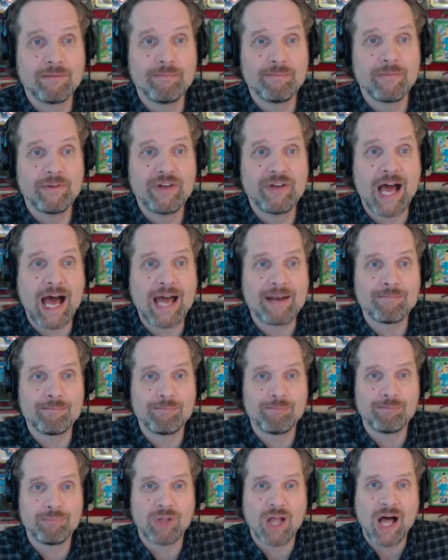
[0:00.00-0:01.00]
not
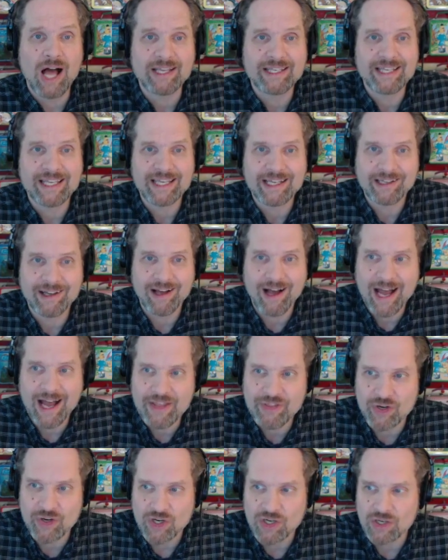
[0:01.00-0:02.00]
blocking
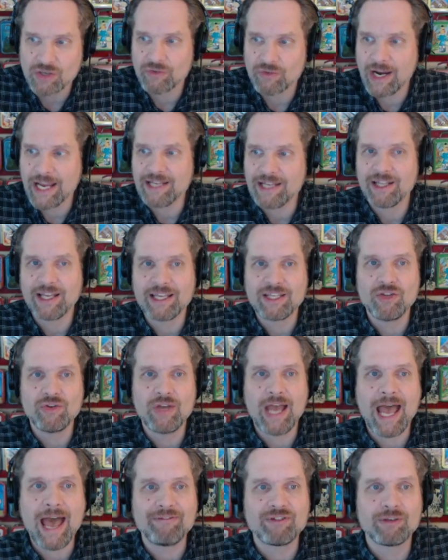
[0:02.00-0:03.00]
either, right? Like, you
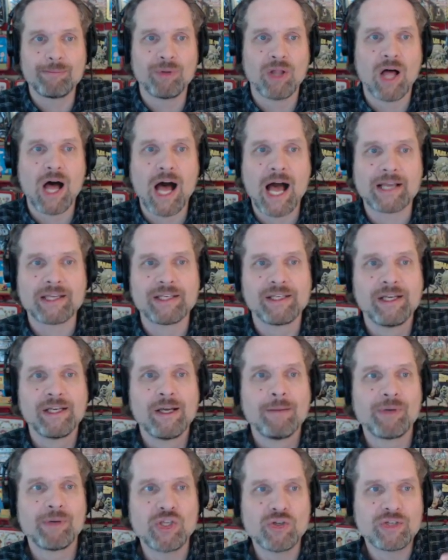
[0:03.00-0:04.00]
have to block,
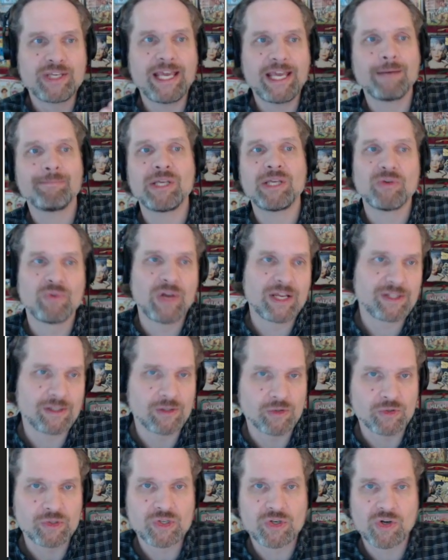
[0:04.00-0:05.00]
but you can't beat
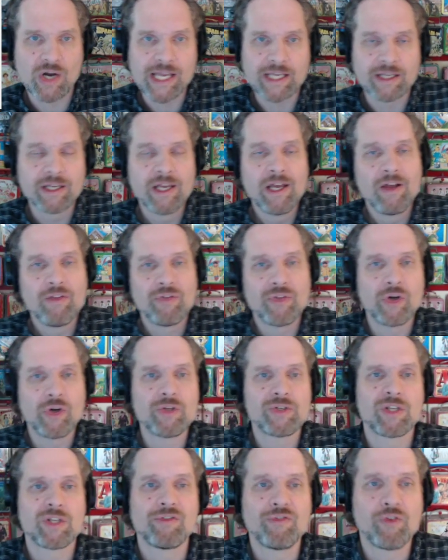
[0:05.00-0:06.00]
Resolute Strike.
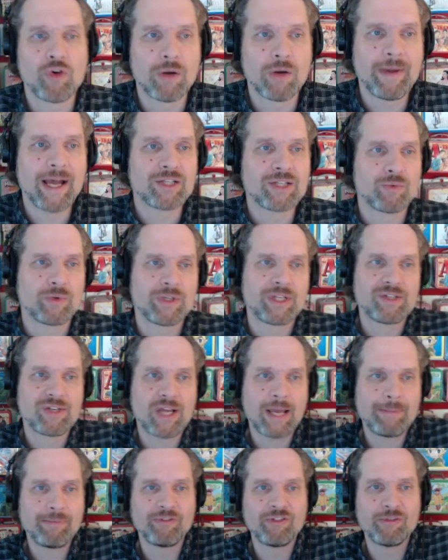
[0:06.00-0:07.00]
Those are the formats where this
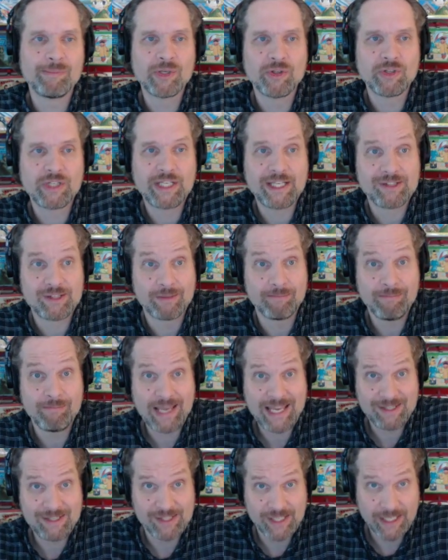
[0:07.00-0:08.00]
type of ability is
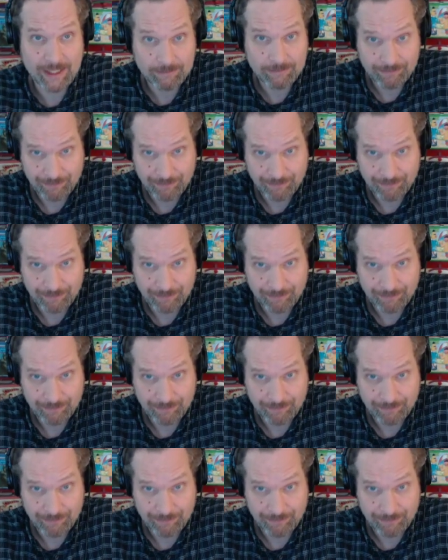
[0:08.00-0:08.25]
amazing.